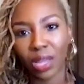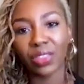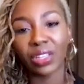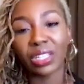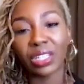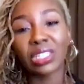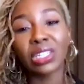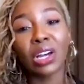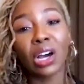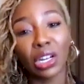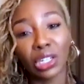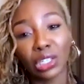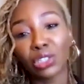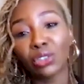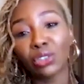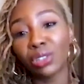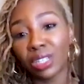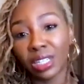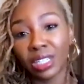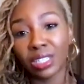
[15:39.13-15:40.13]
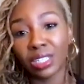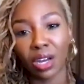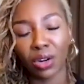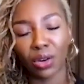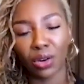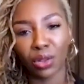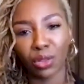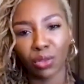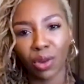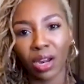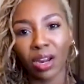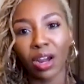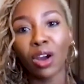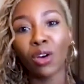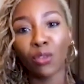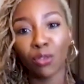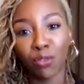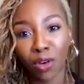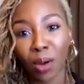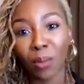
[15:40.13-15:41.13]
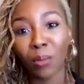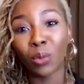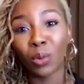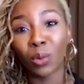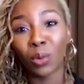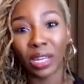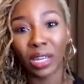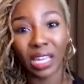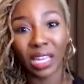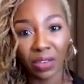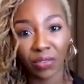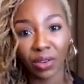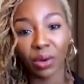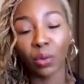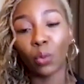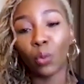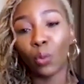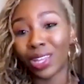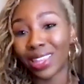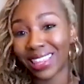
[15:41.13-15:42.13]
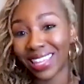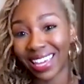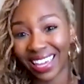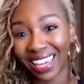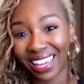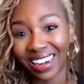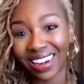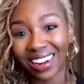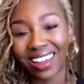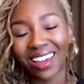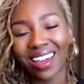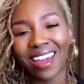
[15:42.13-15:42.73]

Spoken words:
This country is under threat from even within.